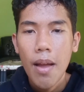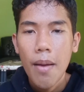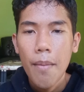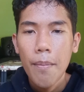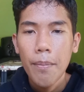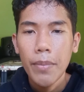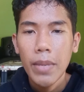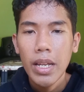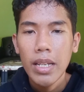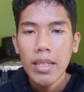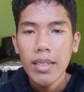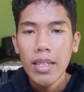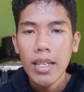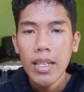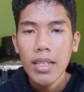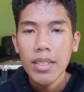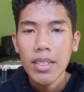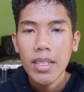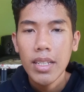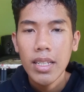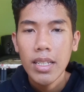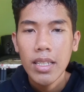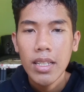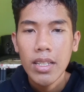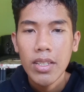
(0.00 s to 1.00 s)
Message
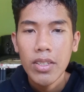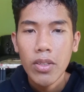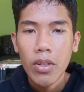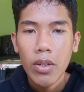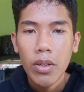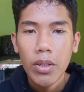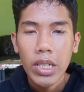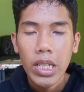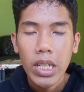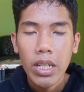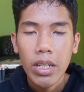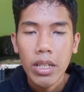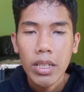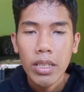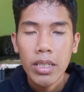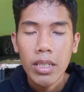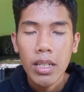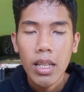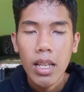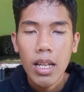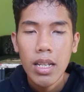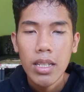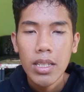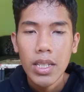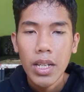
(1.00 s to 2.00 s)
in the story The
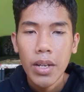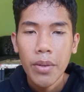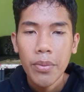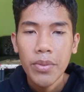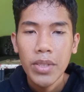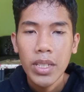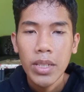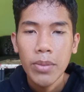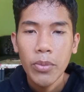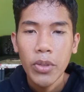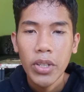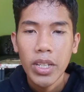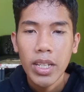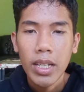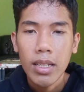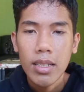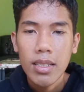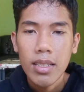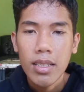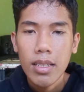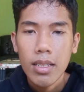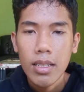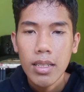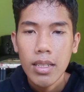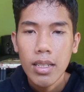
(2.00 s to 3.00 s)
Last of the
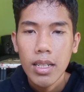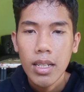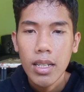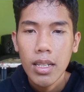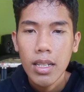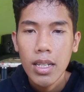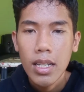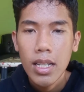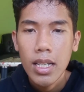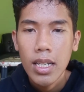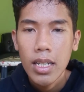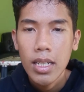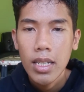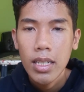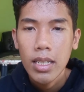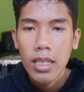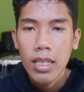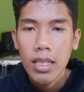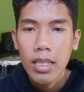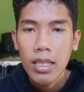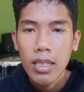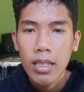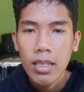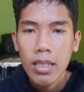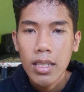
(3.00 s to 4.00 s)
Mohicans.
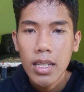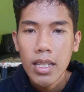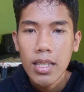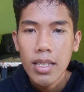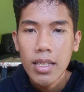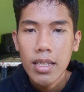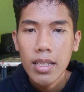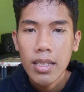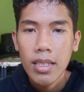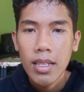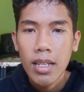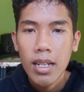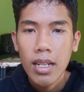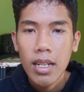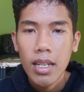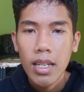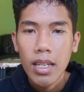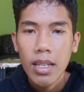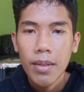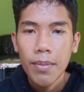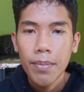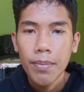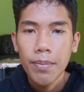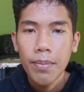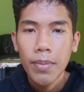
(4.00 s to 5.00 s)
The
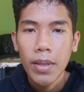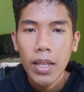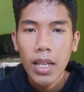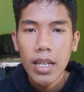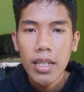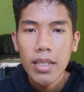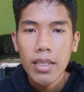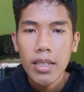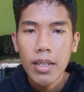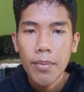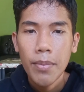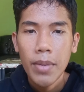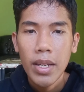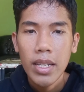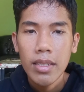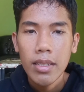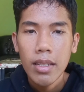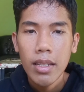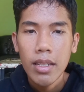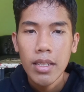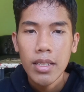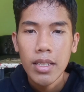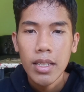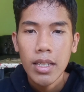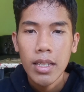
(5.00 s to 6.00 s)
implied
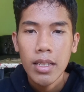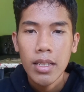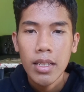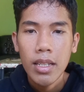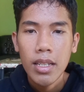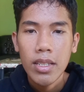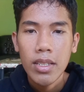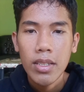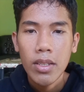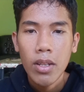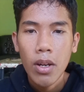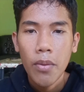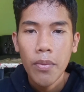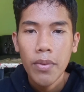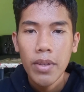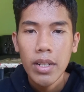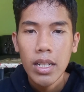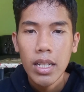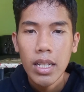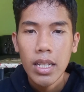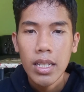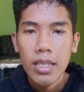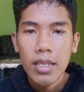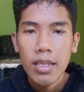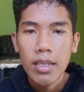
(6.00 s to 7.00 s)
message in this novel
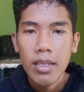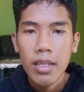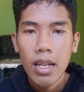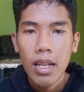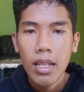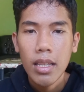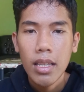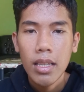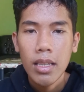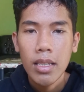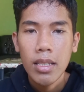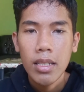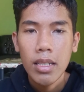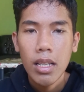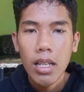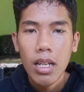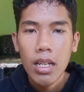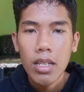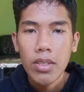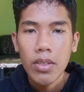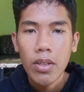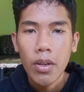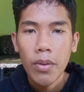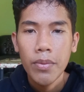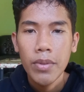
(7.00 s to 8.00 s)
is that the
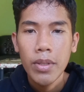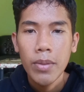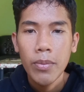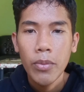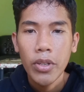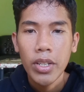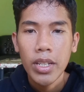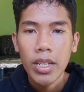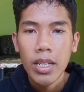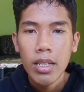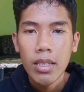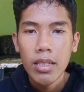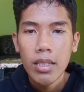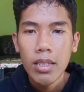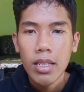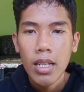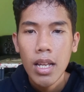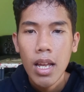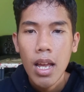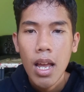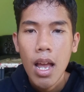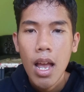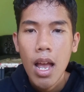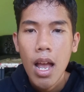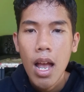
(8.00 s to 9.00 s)
last of the Mohicans
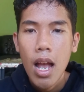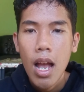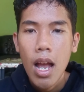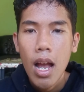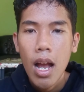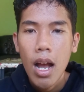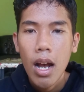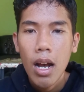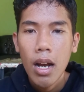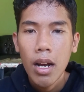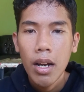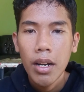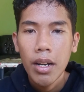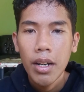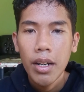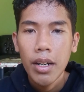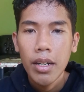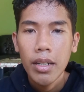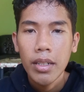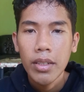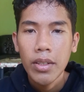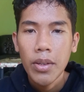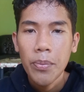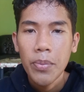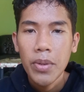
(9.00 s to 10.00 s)
are
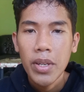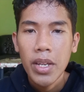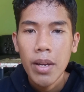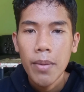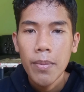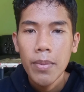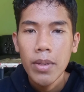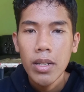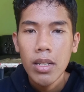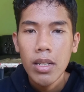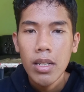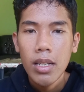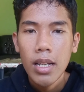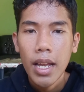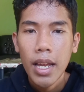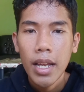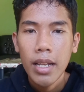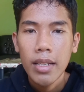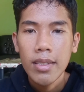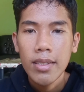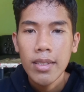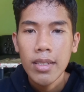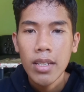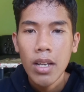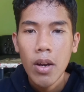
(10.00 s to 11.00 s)
reputable
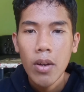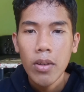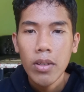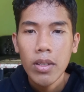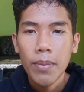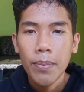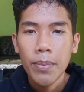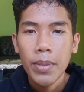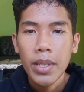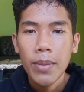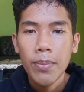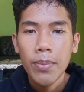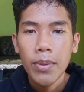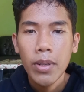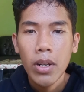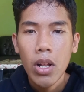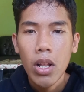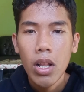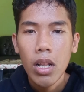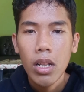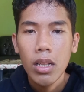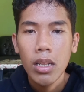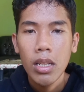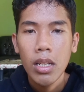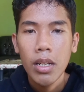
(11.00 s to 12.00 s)
and thought
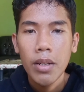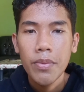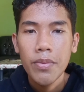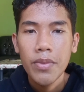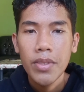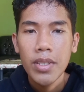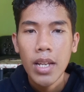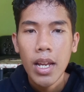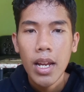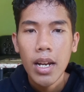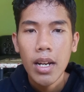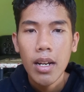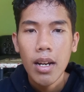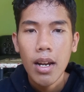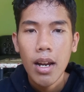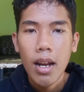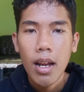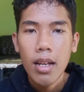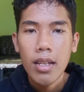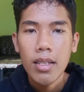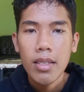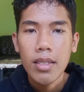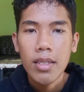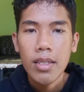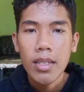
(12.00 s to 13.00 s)
people love their
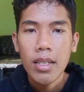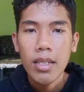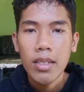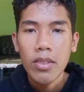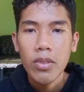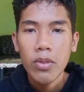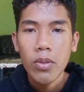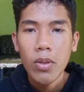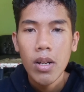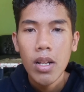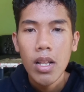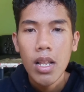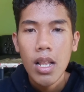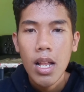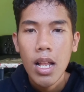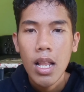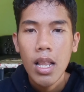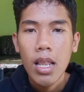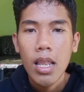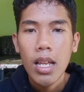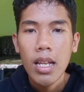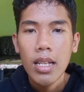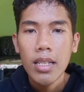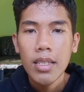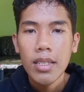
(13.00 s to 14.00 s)
ancestral
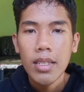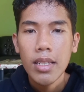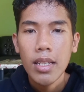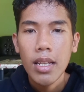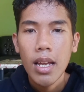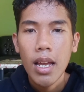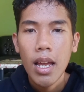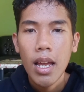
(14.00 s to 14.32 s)
lands,